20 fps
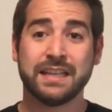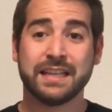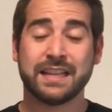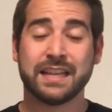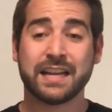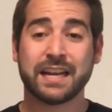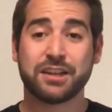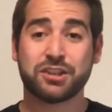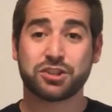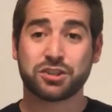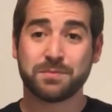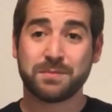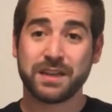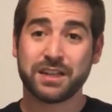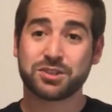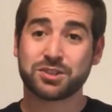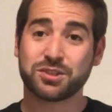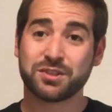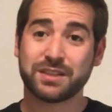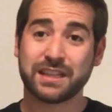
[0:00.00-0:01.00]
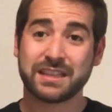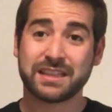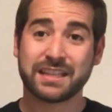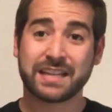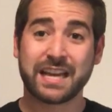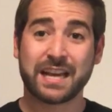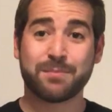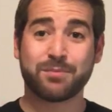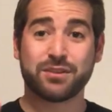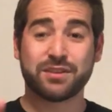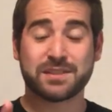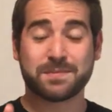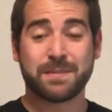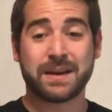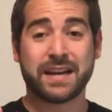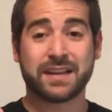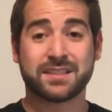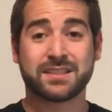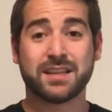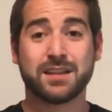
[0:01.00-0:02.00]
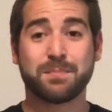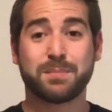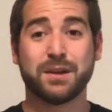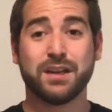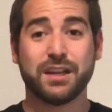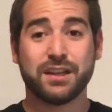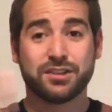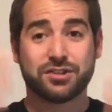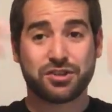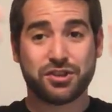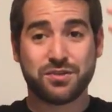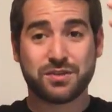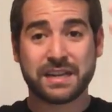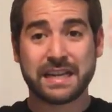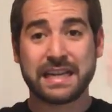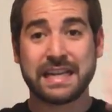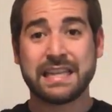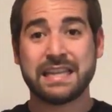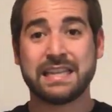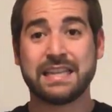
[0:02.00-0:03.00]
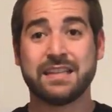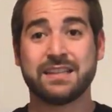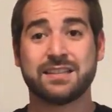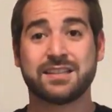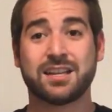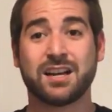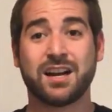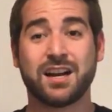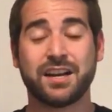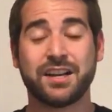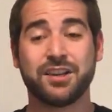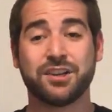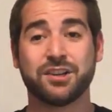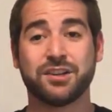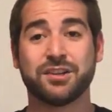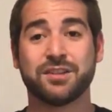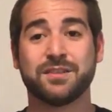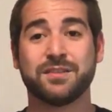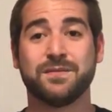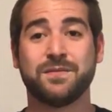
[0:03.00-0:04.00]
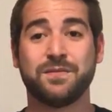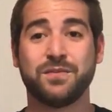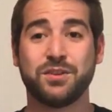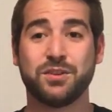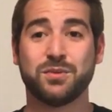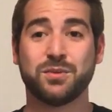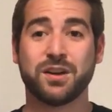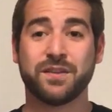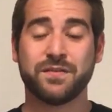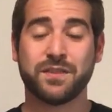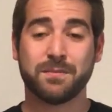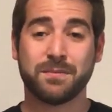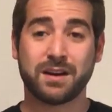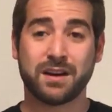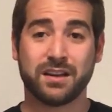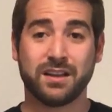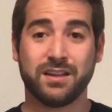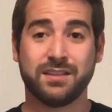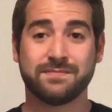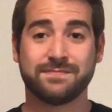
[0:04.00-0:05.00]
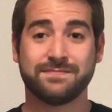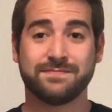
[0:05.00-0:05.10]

then I should make sure that the camera is backed up so you can get the entire view of the body.